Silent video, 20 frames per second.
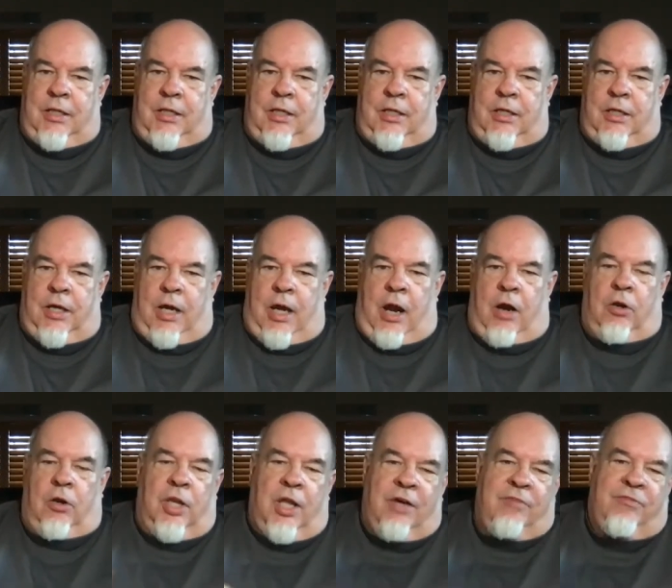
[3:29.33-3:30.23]
uh,
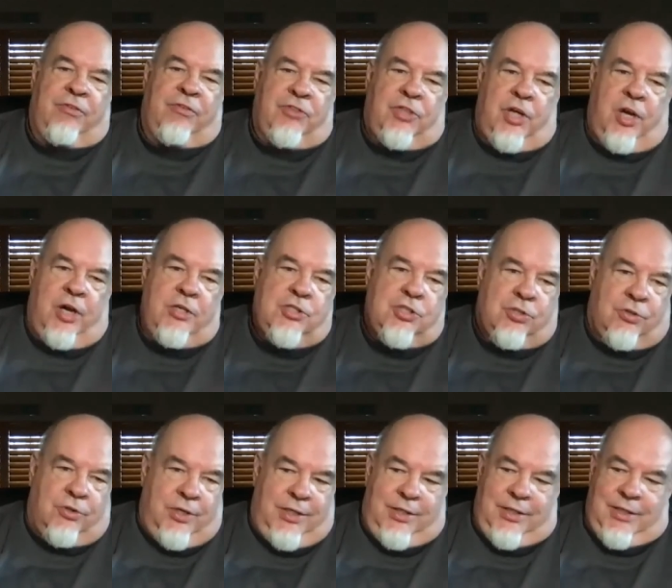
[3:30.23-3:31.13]
our love of
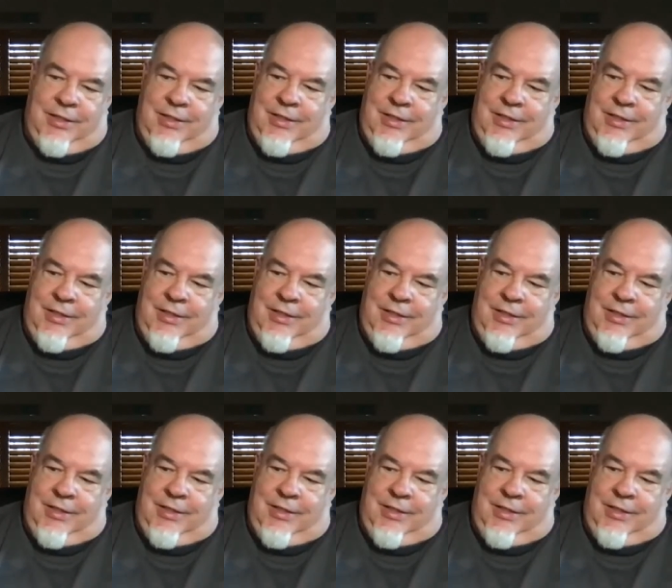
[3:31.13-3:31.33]
country